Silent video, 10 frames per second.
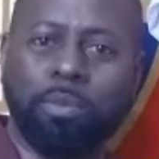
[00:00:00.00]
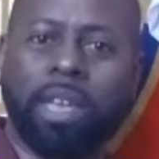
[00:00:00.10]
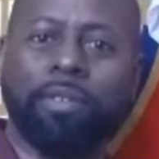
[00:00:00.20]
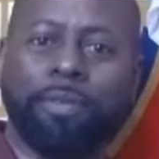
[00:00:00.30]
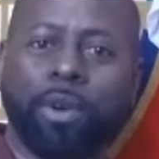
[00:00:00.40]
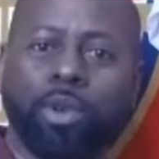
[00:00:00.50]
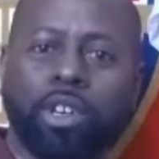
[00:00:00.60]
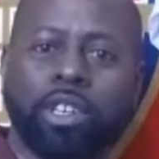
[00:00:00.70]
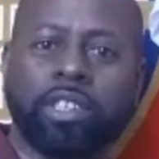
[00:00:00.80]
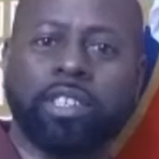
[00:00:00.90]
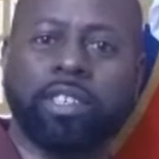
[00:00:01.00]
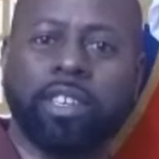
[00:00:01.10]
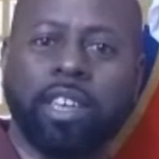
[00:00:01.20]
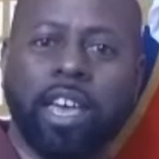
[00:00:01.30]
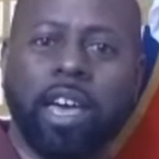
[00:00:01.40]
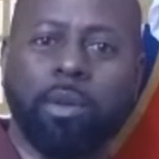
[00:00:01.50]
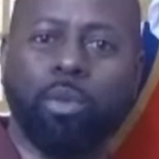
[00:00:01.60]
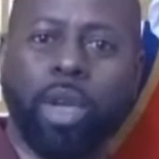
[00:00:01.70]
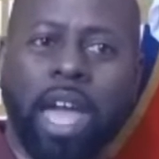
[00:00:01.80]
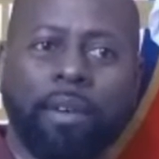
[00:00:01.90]
remain focused.
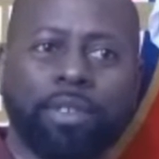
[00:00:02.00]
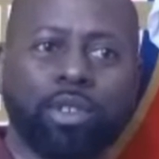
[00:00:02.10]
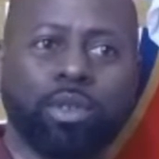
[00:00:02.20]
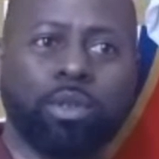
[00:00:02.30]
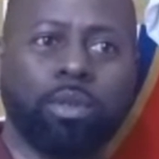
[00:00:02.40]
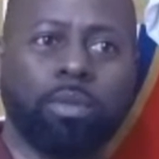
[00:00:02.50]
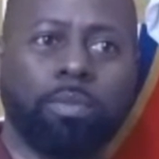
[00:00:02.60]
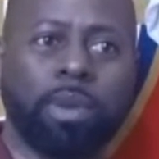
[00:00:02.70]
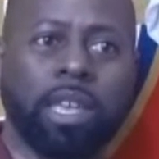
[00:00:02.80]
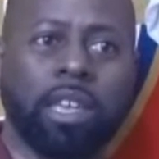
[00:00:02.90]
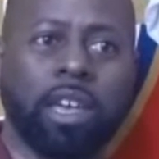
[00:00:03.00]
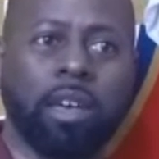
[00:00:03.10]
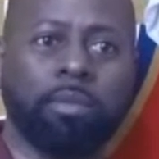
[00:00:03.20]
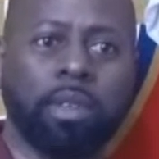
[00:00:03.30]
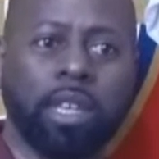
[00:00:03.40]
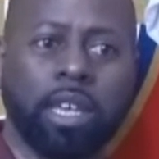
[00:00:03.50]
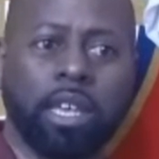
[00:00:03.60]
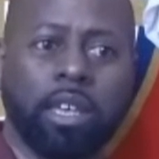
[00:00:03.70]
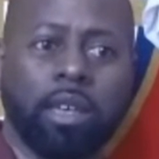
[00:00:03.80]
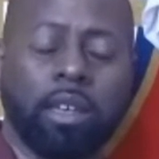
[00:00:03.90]
We have to be, I
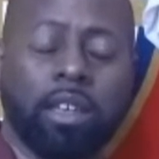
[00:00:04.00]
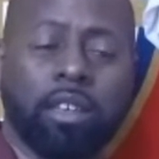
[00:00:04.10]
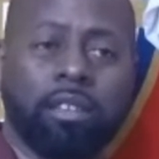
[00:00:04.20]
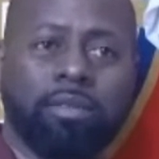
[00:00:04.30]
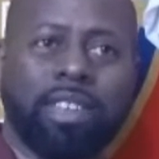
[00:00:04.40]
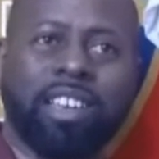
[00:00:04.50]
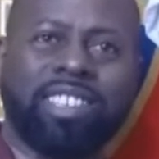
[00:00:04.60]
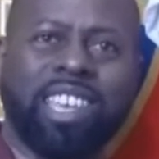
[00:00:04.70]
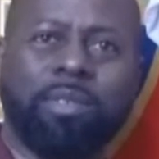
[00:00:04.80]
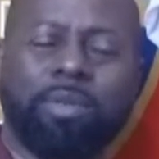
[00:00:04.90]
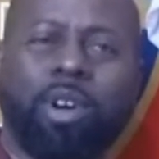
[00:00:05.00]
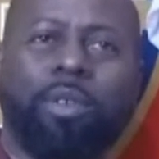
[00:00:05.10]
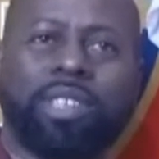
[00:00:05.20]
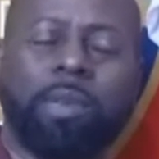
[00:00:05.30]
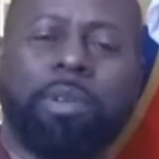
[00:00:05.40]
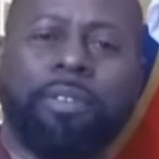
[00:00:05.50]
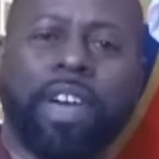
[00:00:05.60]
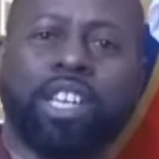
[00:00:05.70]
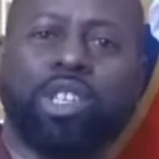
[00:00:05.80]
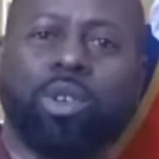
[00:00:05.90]
say, obviously
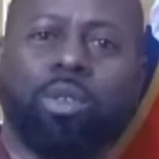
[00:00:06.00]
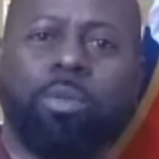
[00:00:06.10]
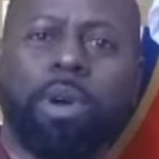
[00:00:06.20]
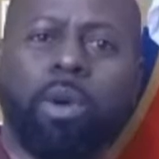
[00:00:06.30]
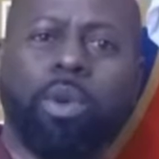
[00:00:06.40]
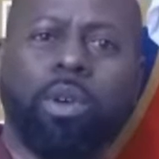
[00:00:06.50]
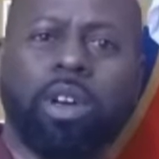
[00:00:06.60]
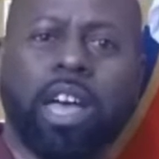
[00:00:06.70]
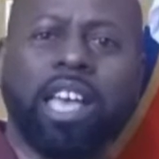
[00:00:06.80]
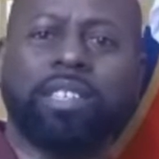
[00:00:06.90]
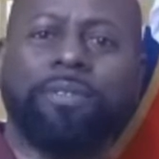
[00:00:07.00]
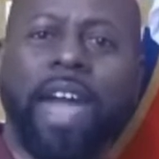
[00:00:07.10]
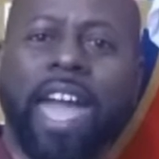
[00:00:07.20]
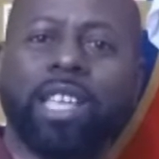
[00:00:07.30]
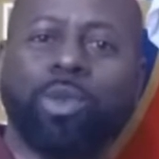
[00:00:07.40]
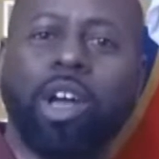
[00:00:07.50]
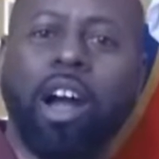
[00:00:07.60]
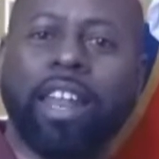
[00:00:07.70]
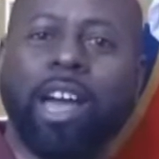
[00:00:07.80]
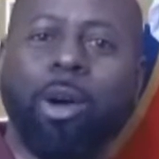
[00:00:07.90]
professional, but we'll as fans, we
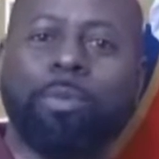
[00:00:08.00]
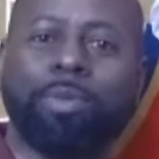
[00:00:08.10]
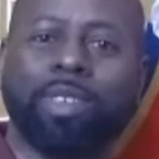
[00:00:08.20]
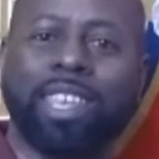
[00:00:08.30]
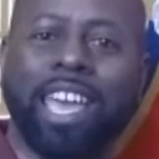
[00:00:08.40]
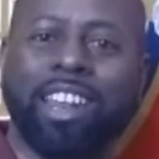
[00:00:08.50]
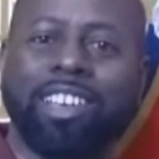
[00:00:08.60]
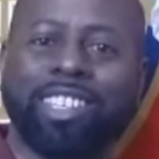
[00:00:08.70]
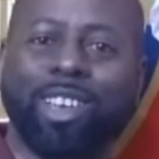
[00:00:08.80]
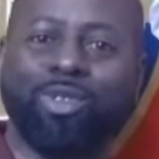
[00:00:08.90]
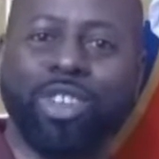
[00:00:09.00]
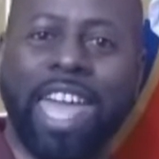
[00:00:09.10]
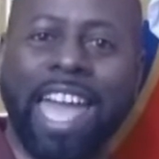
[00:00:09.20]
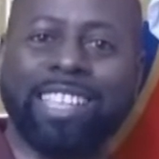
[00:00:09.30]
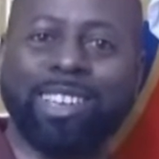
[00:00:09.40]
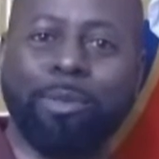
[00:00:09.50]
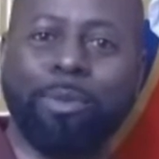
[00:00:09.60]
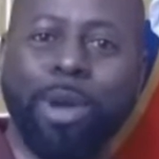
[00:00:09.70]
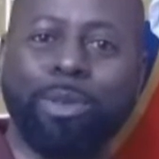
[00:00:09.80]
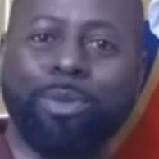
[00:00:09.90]
can't help getting ourselves really het
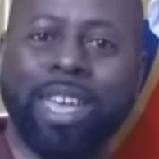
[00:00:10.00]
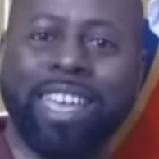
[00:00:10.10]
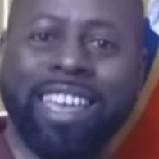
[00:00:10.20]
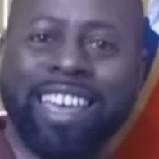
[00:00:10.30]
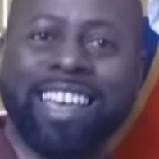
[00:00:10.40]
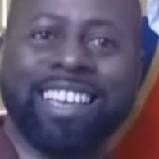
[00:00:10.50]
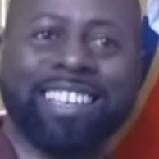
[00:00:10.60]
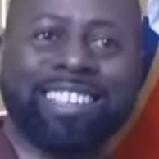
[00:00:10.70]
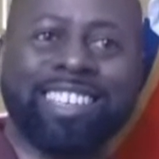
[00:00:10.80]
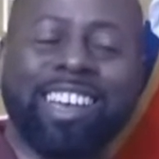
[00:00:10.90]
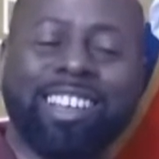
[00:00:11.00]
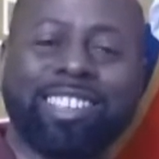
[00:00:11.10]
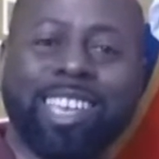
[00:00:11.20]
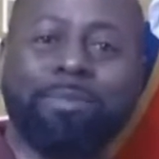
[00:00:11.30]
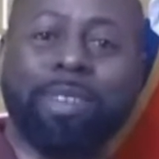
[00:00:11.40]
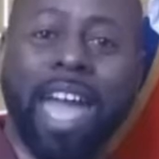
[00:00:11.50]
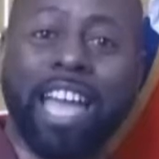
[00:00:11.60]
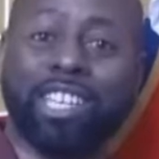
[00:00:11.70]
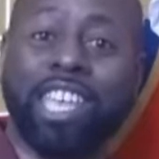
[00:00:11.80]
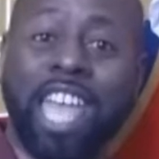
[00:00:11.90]
up when we see our team
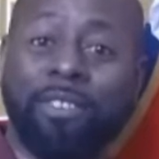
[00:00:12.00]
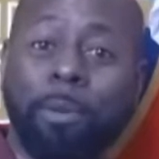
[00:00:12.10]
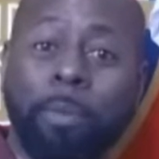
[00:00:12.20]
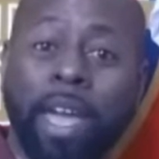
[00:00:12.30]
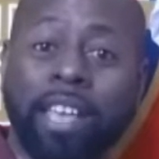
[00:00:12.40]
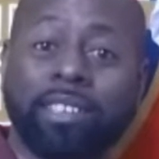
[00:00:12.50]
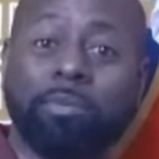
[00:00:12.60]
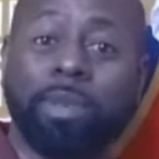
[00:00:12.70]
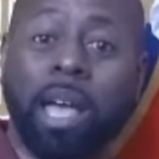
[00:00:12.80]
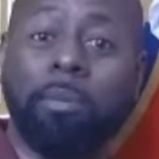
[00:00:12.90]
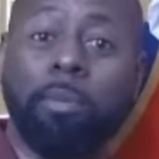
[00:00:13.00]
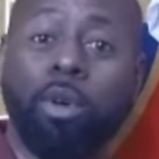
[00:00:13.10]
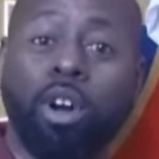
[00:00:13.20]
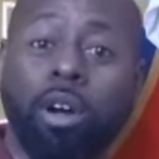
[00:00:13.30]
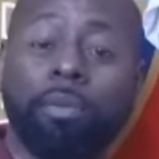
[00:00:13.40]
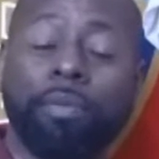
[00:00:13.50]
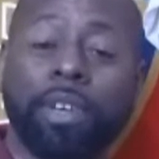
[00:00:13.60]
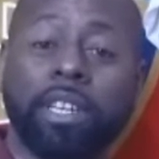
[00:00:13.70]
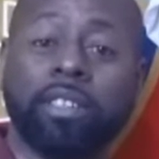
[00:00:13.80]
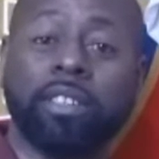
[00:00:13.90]
actually gather pace and become more
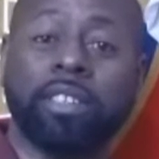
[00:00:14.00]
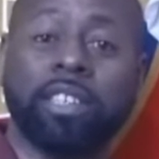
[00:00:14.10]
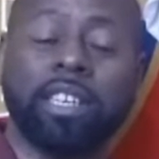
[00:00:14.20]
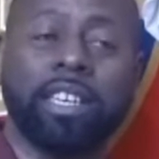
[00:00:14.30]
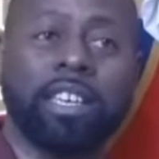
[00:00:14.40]
confident.